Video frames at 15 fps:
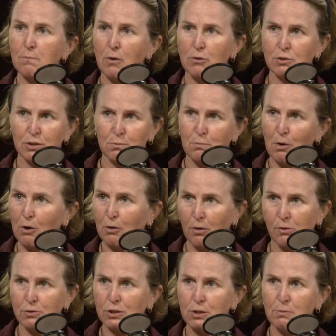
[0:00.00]
Most work
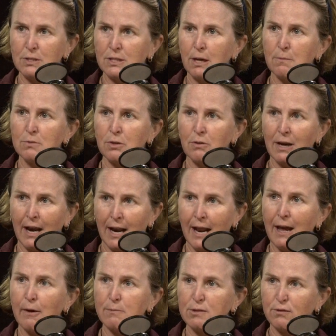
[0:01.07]
closely with some, so it kind
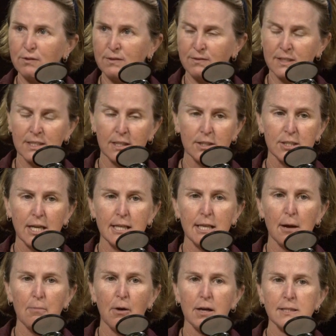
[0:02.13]
of helps facilitate
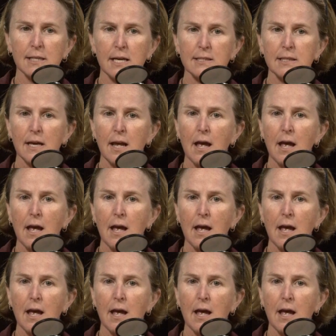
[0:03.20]
that process.